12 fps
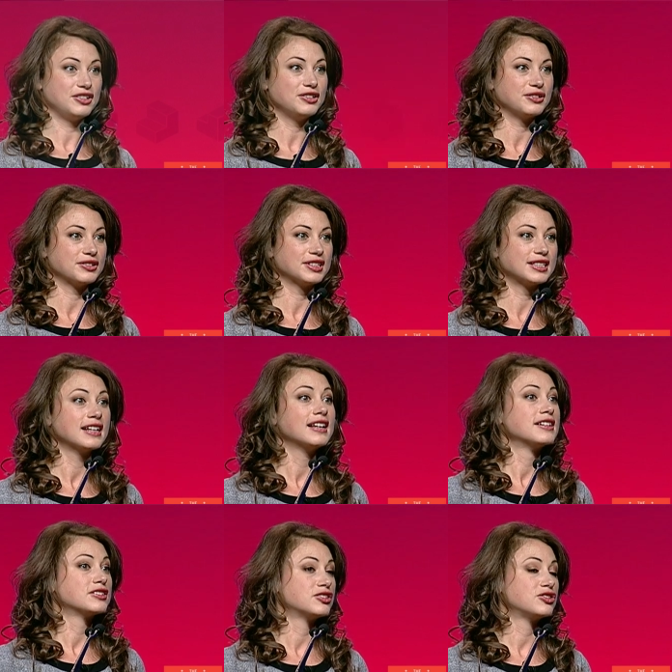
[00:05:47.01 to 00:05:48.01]
use
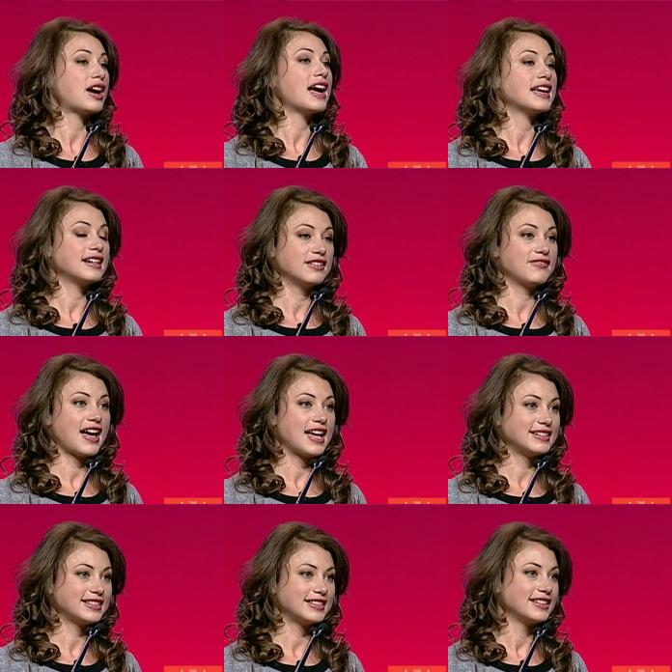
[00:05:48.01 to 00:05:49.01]
to try and
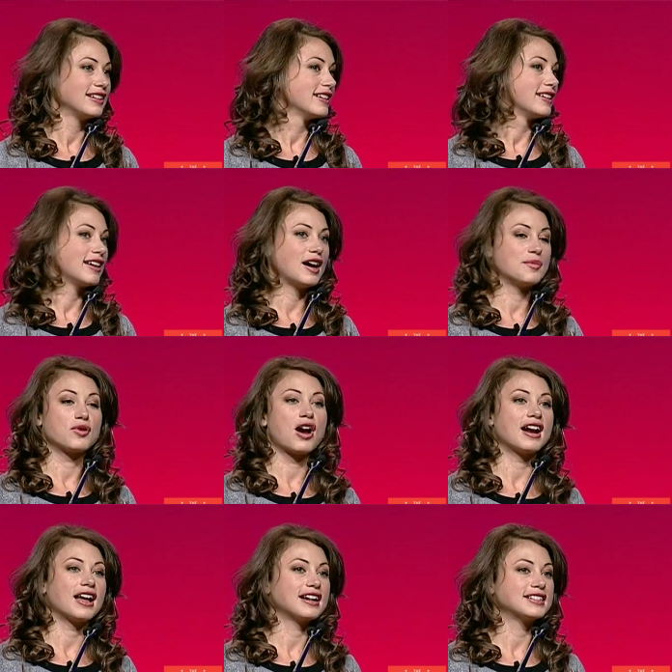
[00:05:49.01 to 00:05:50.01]
invent a
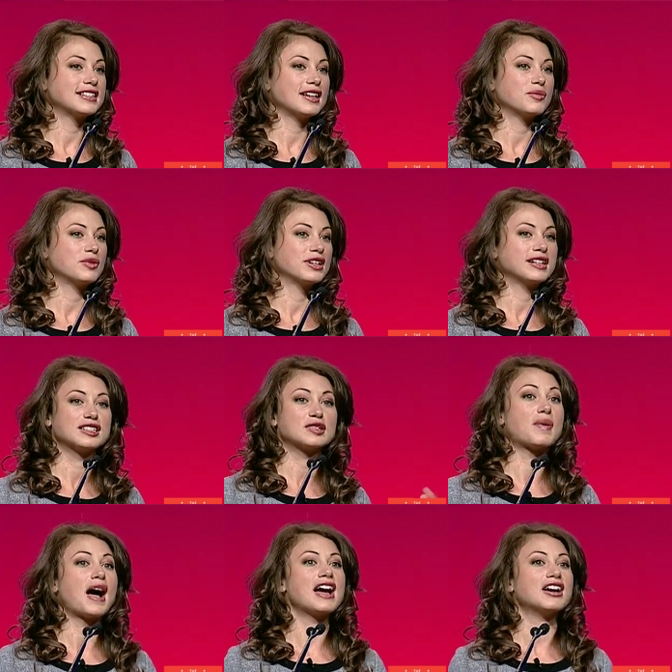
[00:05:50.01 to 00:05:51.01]
product that would
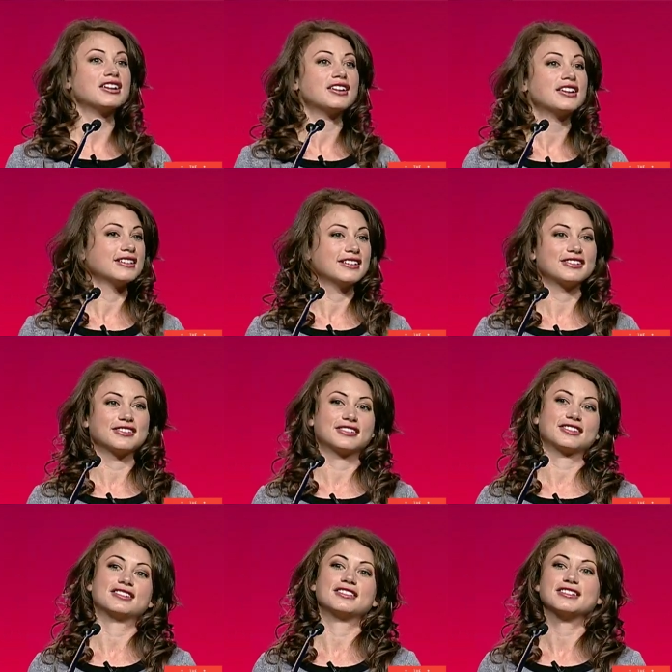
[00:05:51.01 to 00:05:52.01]
inspire little
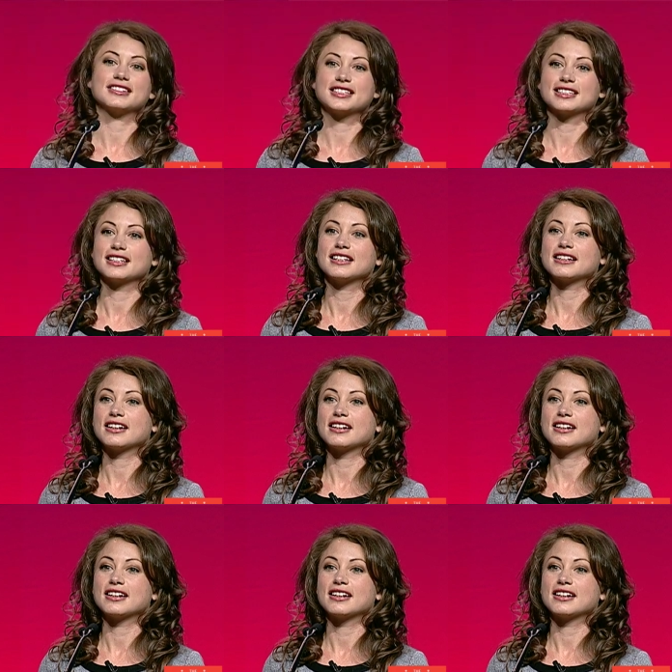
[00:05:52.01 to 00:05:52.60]
girls.